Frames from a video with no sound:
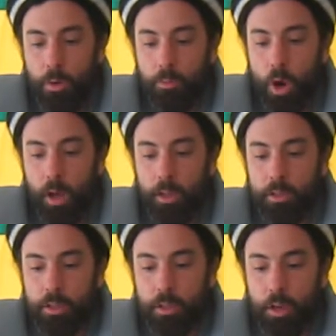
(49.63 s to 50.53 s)
brought
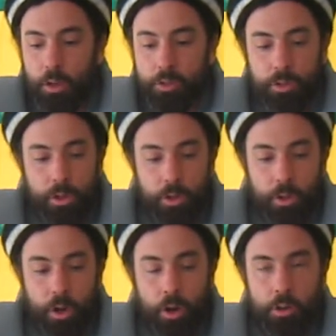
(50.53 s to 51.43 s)
into the country during
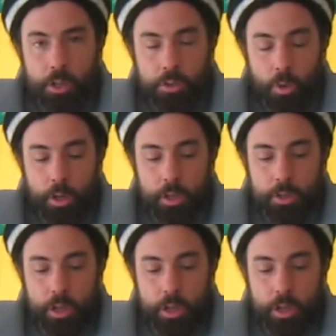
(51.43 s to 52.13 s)
the early 20th